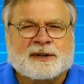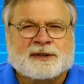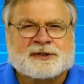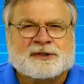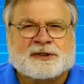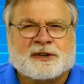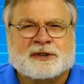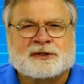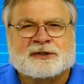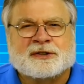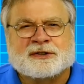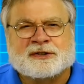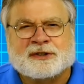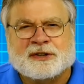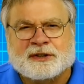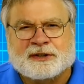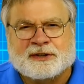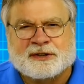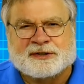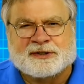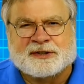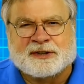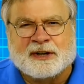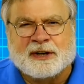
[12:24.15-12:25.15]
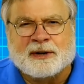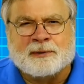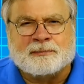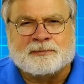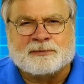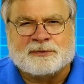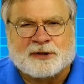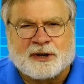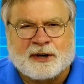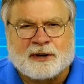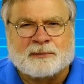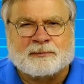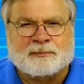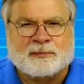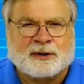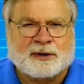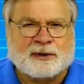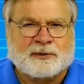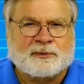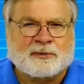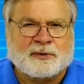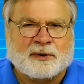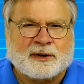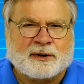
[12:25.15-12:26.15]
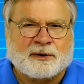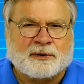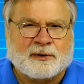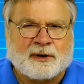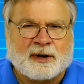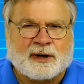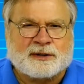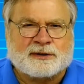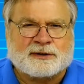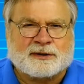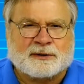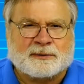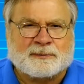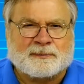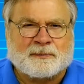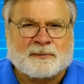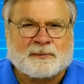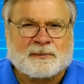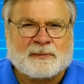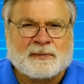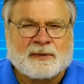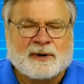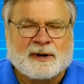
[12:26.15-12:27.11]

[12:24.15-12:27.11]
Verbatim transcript: such as in the Slim Jim configuration.